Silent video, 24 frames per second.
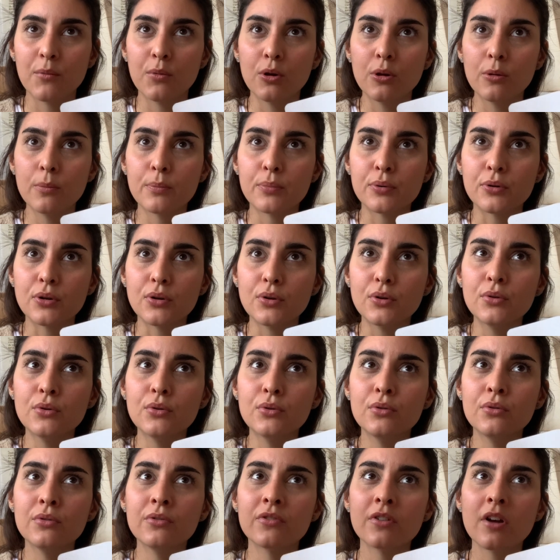will
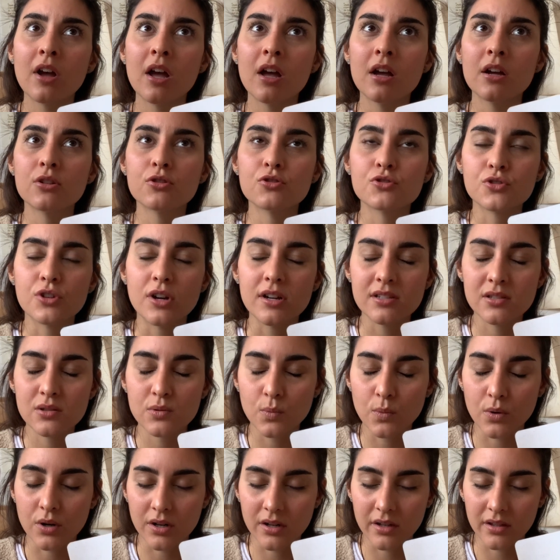prove
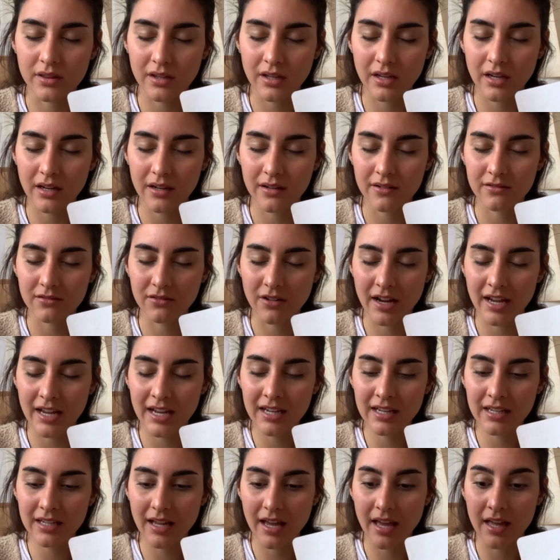trustworthy,
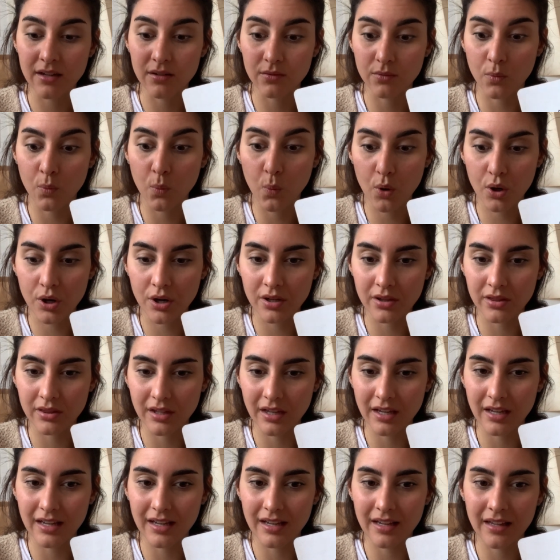right? And
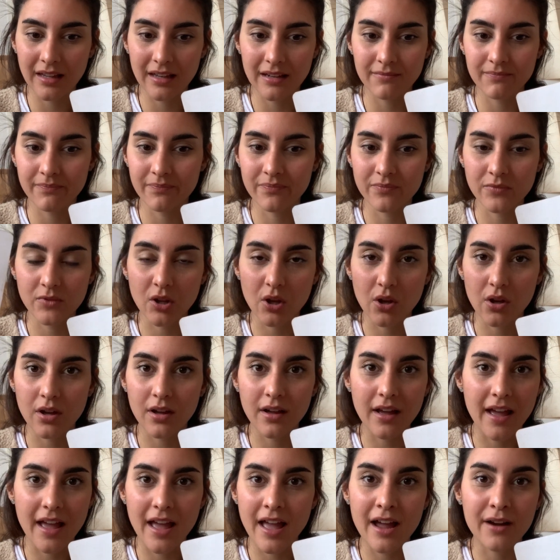worthy in
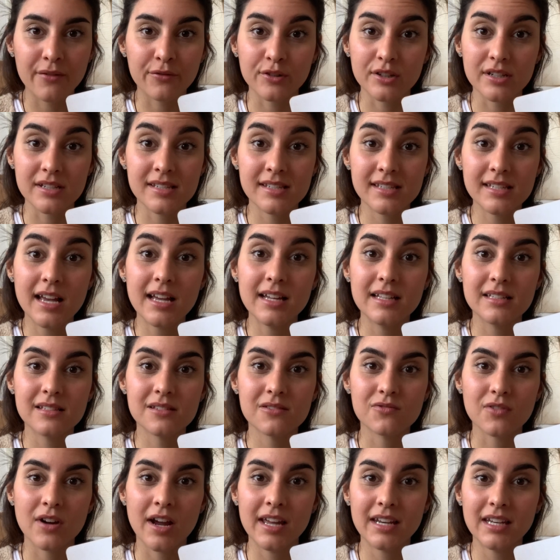every
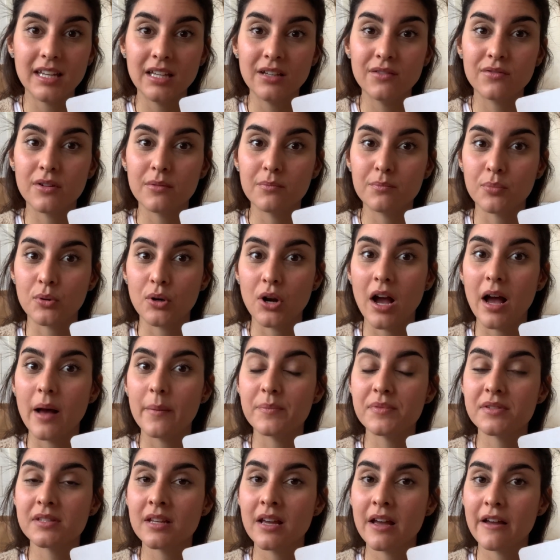sense, right? Even
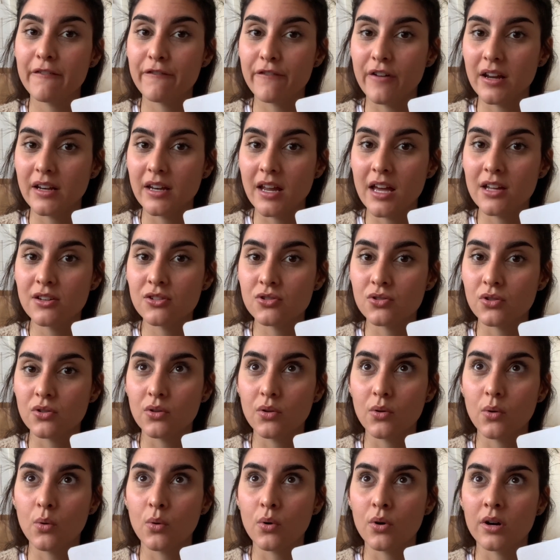perhaps financial
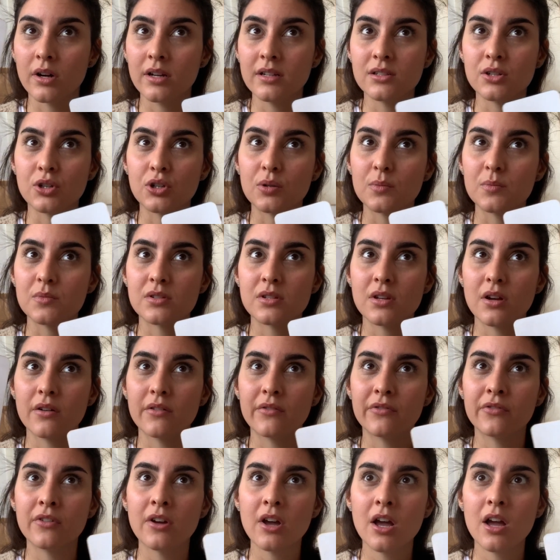or in terms
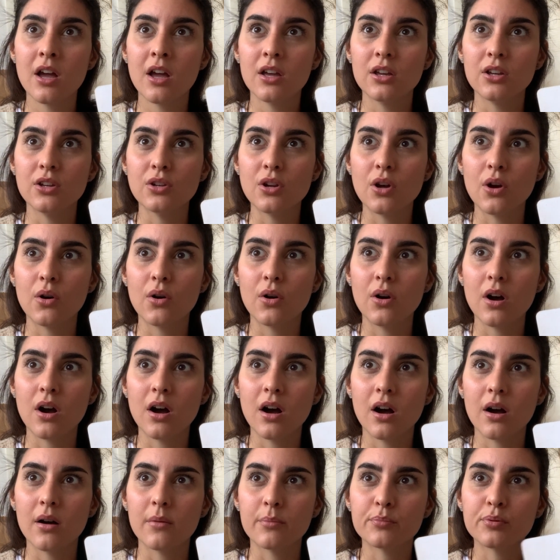of, you know,
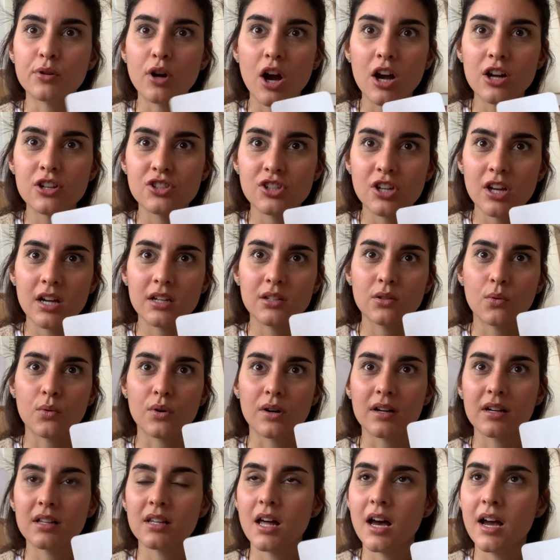a project
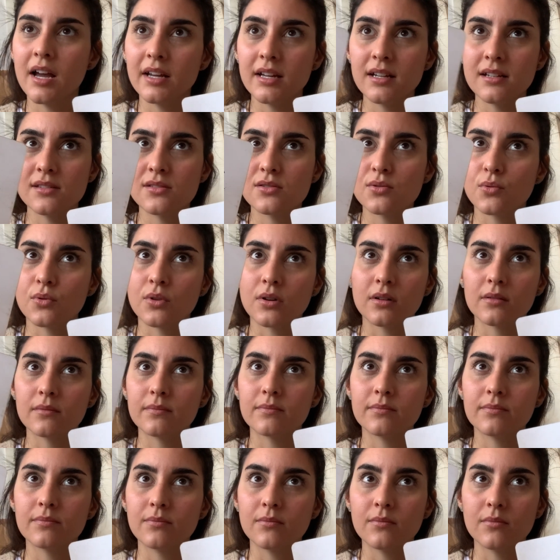or clients or
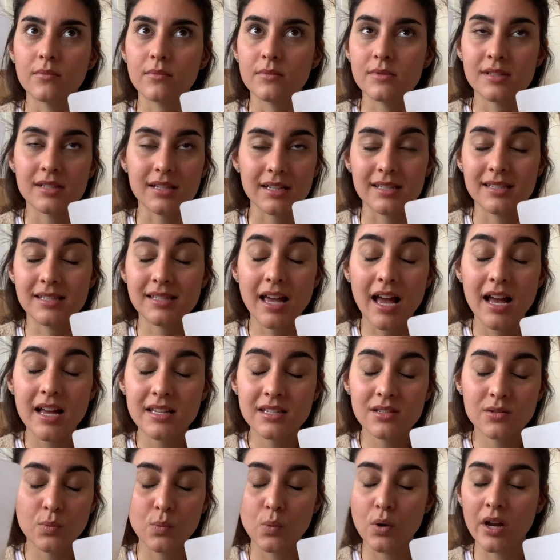
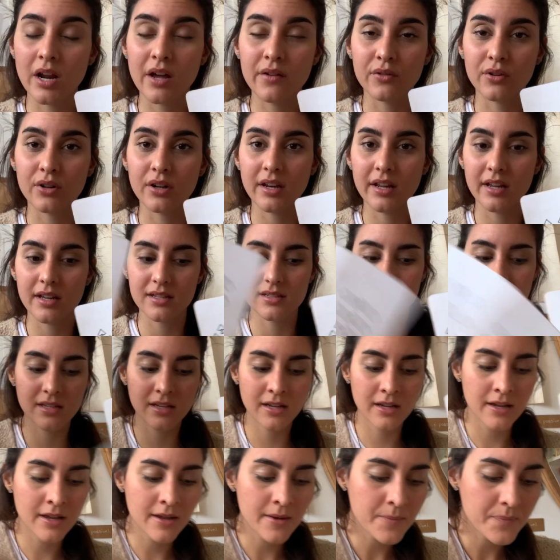success, whatever it is.
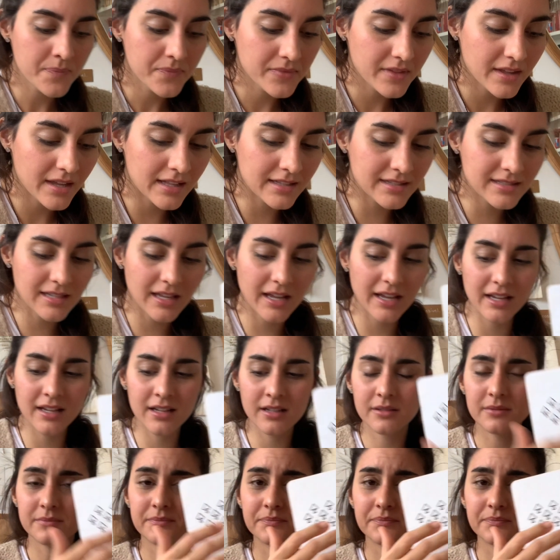It's like